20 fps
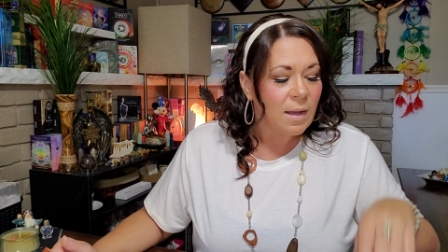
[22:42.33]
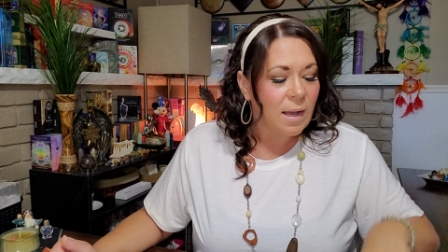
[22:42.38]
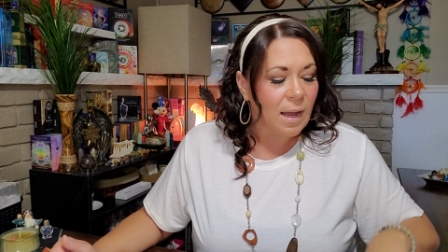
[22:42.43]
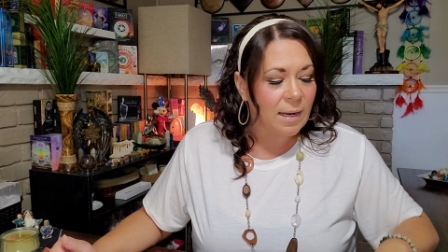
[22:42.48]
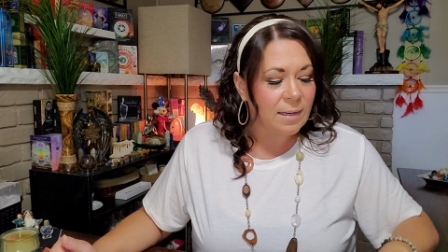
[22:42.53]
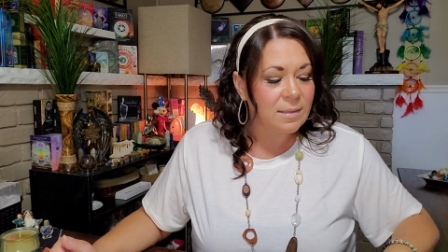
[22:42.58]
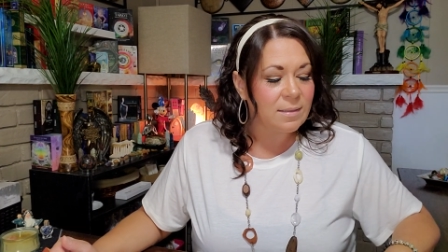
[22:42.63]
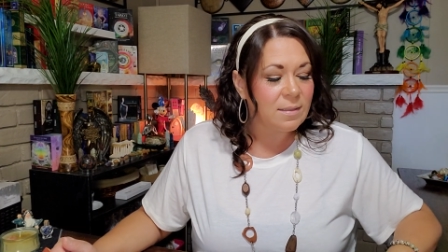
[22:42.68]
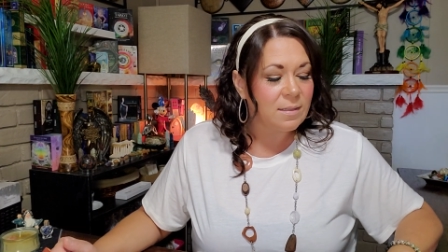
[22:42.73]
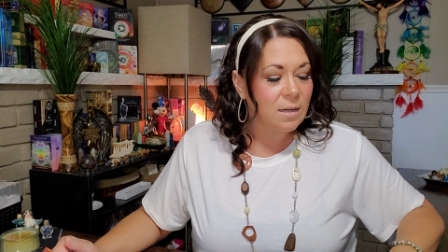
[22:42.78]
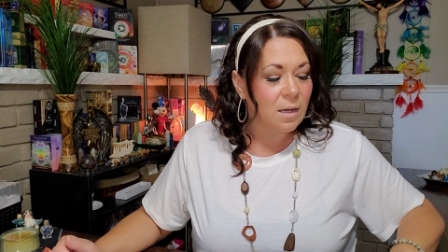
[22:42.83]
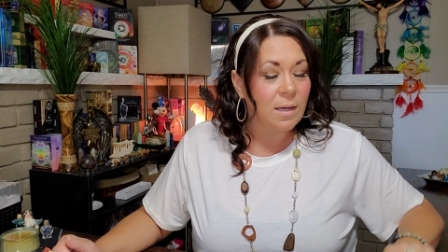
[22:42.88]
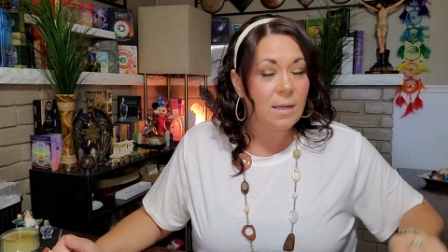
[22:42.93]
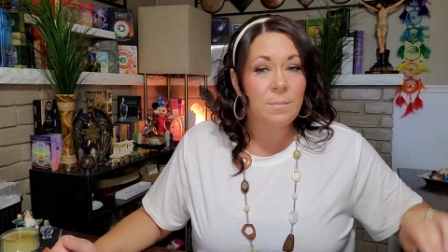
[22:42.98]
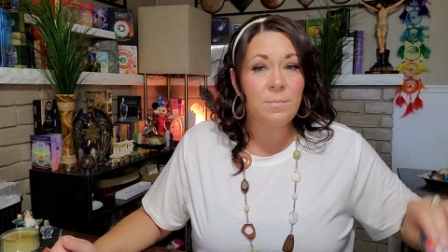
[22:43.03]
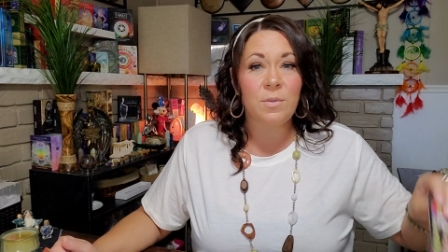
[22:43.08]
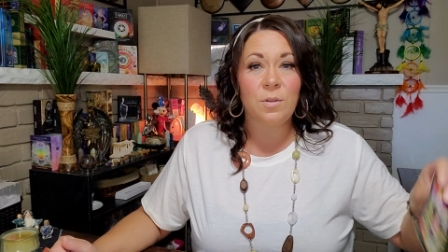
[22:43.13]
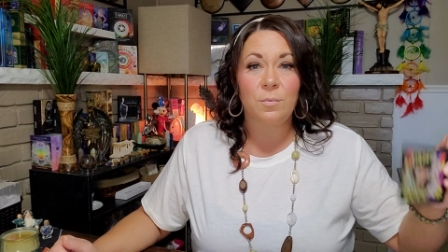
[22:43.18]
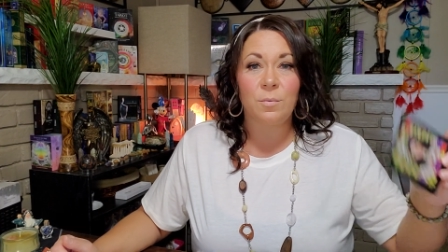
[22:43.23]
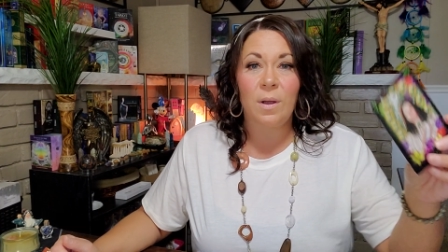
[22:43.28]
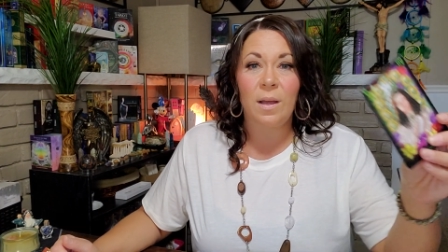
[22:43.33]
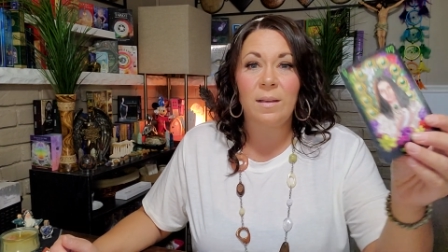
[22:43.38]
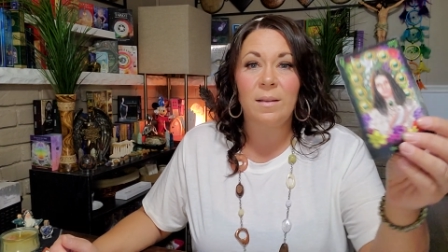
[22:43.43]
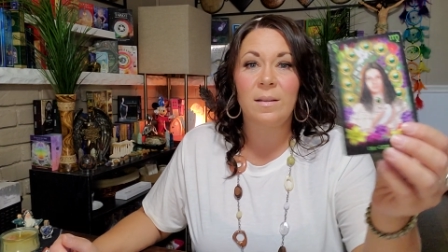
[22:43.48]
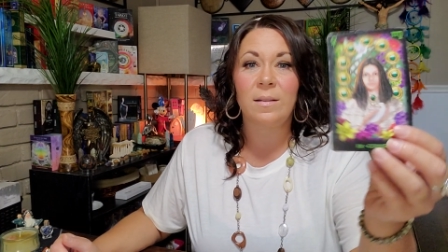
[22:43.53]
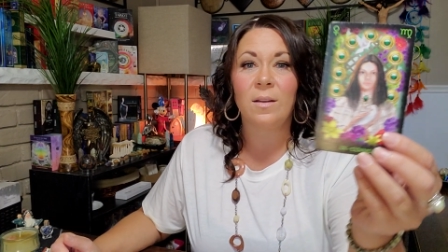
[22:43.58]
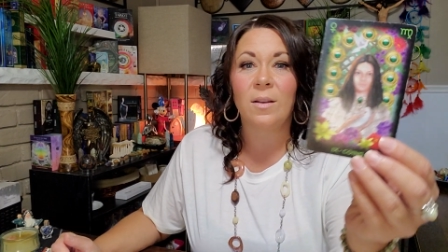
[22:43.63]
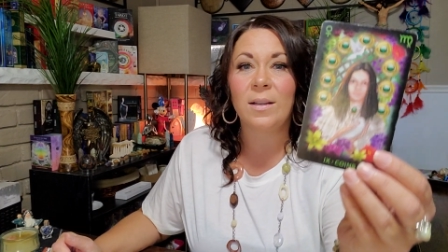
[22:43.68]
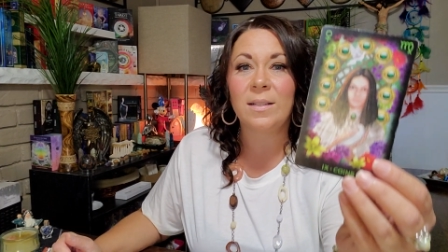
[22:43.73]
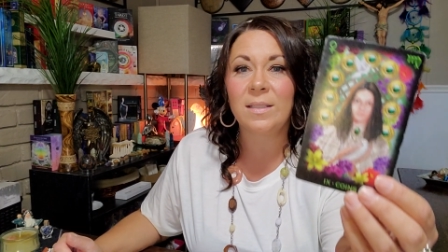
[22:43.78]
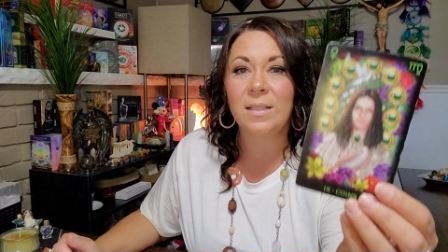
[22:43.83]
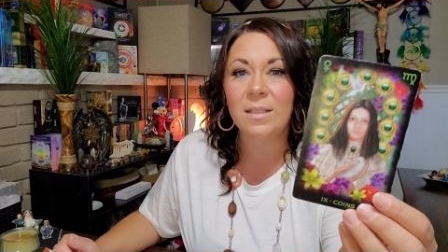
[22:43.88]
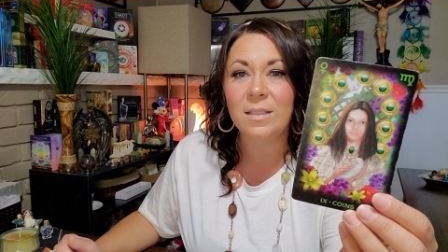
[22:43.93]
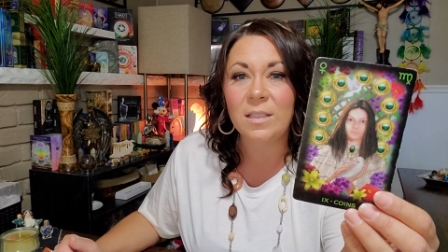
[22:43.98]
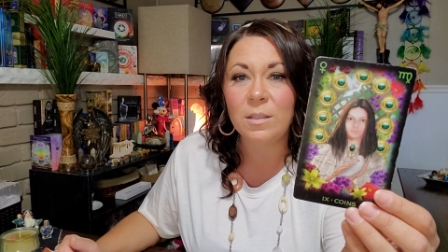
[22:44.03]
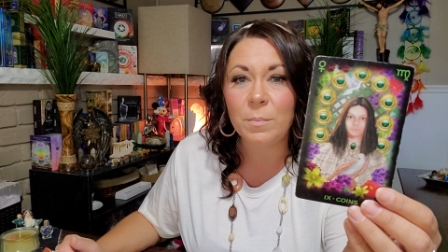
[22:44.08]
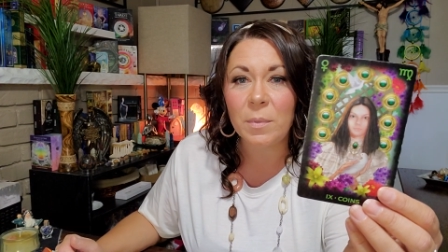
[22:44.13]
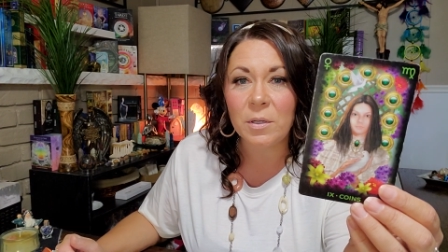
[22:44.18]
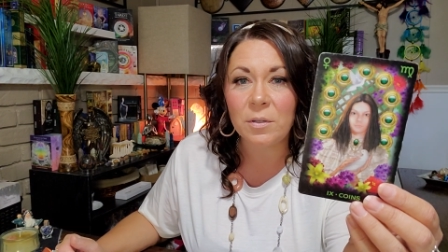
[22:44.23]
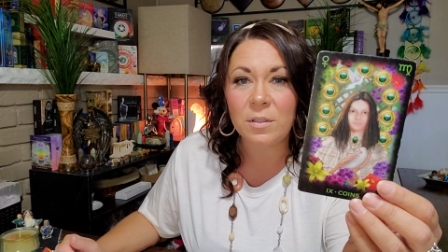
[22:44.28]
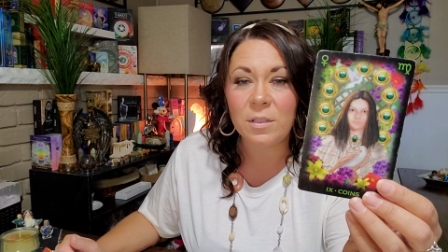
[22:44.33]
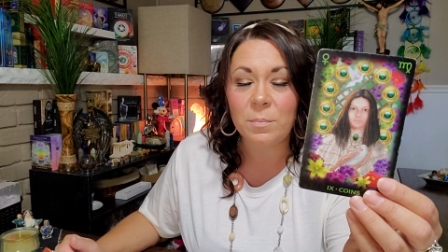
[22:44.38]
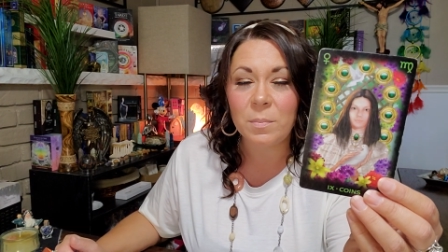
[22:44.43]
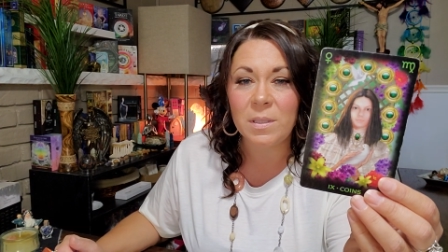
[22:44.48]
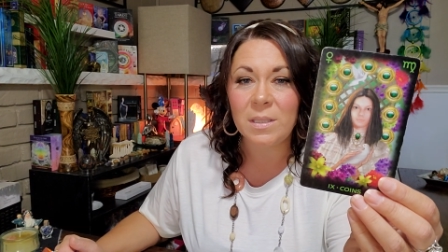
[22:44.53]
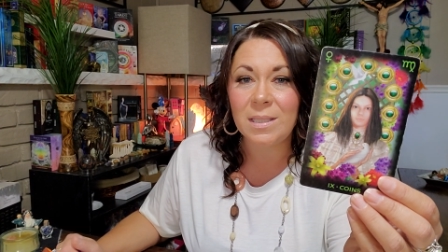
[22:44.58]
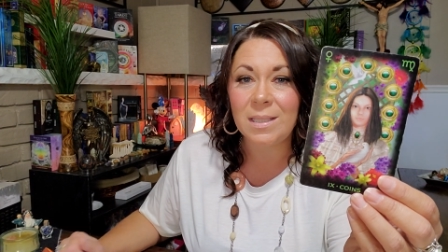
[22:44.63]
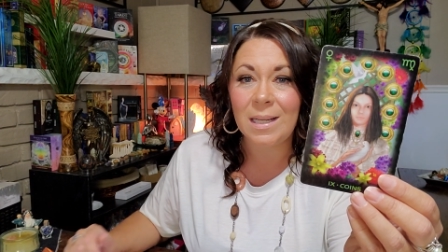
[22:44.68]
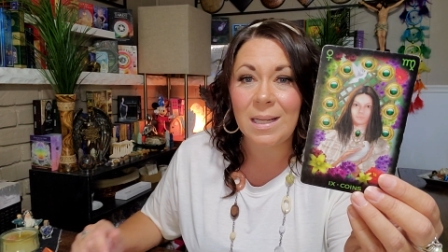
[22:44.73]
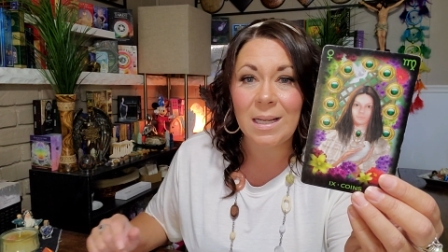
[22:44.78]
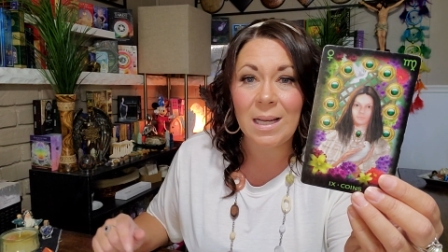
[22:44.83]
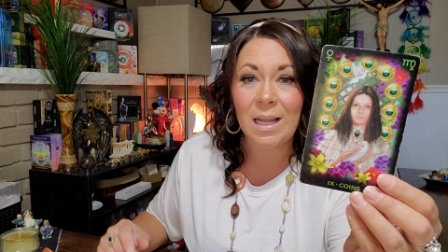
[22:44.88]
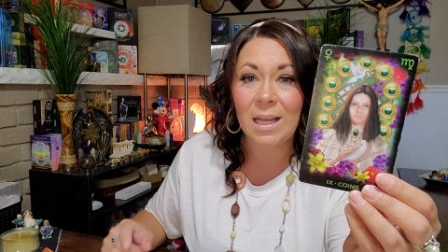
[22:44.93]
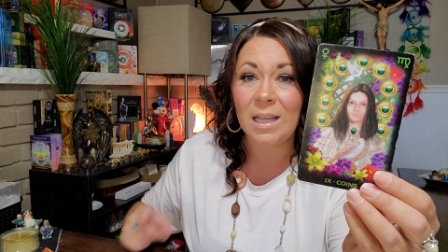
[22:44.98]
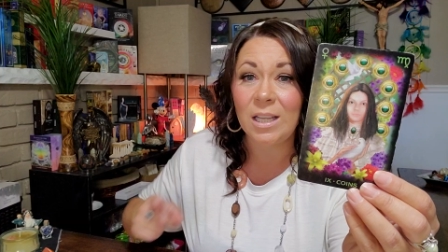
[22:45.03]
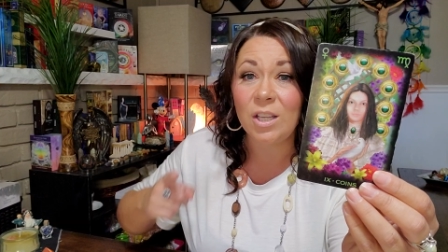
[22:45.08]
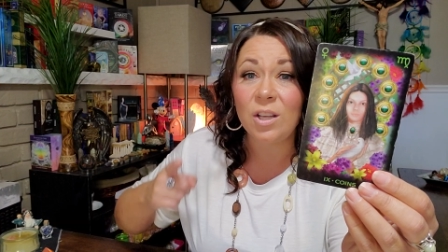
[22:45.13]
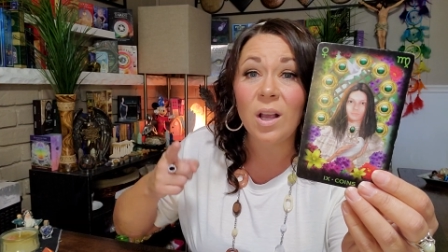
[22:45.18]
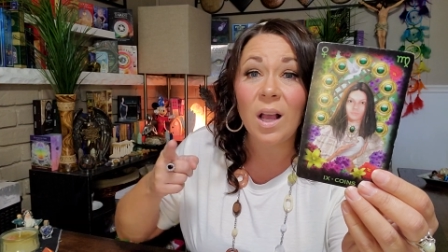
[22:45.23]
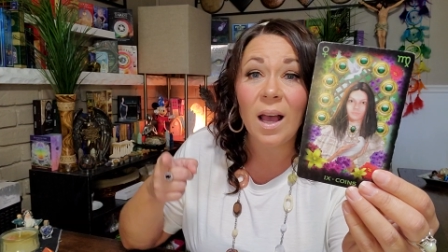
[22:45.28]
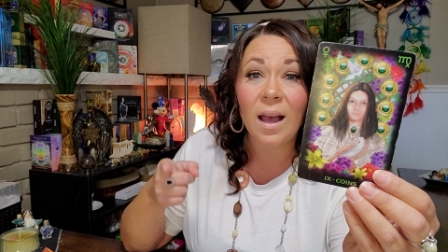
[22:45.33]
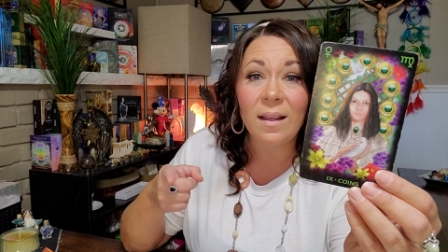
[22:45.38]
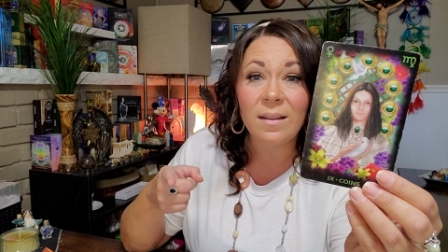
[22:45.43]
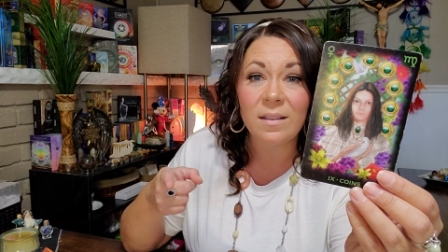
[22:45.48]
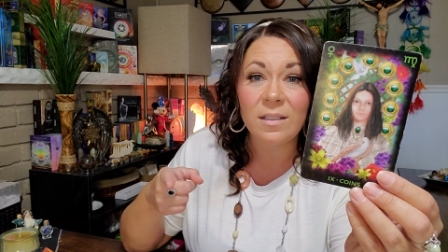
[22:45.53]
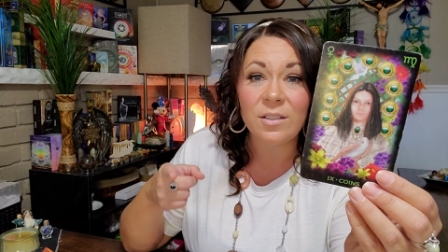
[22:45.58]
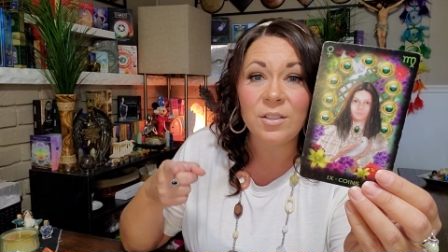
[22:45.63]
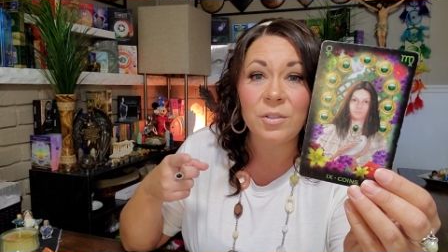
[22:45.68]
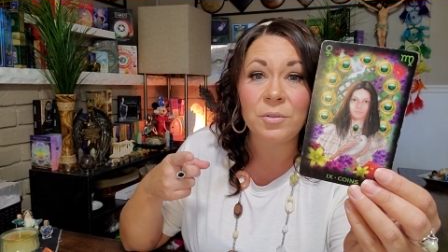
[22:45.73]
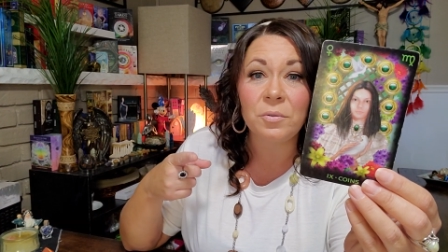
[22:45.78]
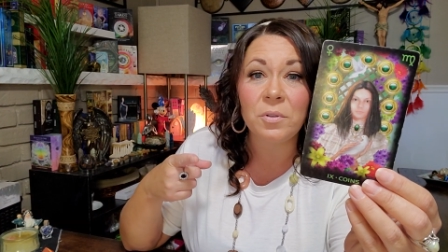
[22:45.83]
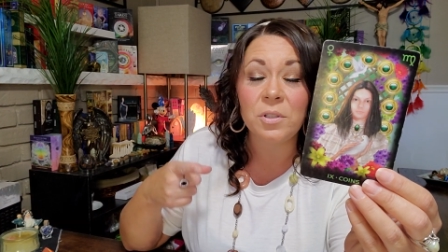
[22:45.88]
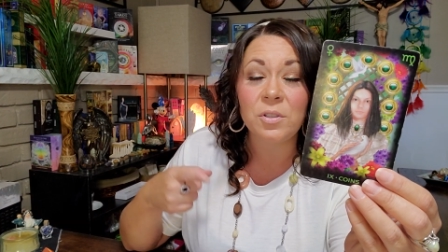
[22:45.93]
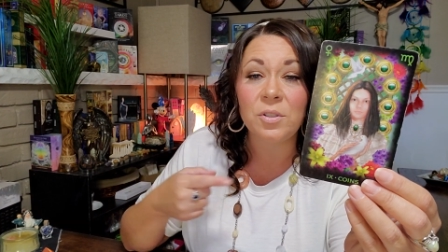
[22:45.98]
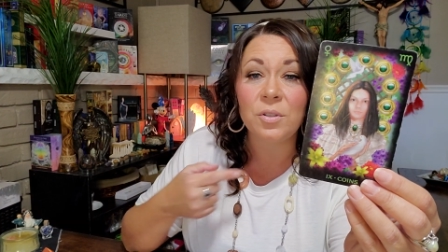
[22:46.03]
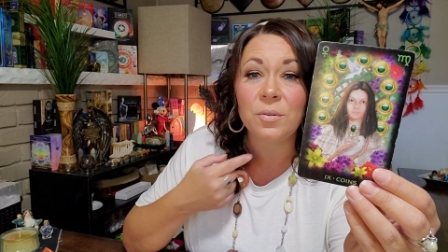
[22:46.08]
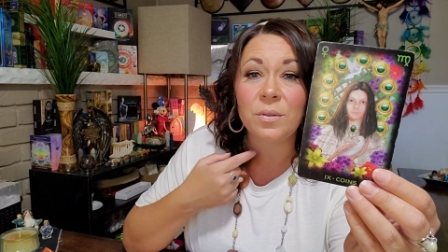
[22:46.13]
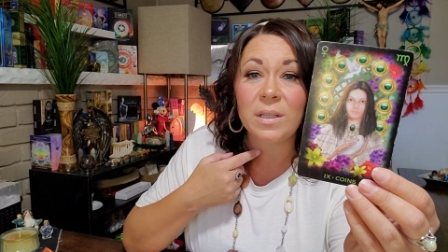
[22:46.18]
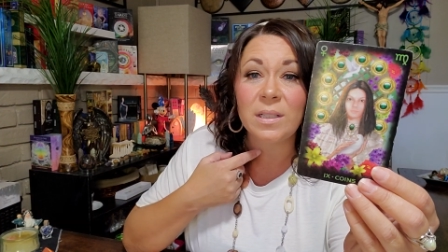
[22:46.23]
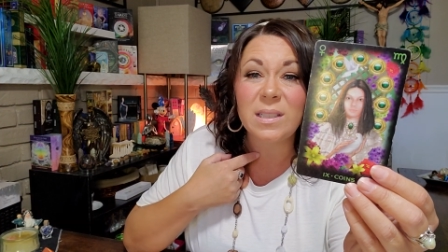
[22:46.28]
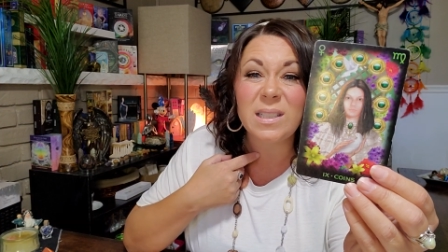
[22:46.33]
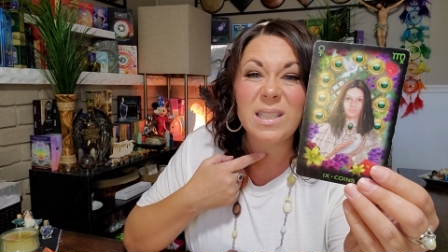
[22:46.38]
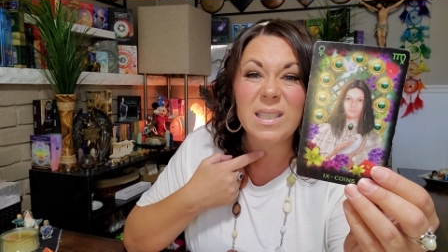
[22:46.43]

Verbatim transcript: And it's time to recognize that Spirit's been saying, hey, you got this. You can do this.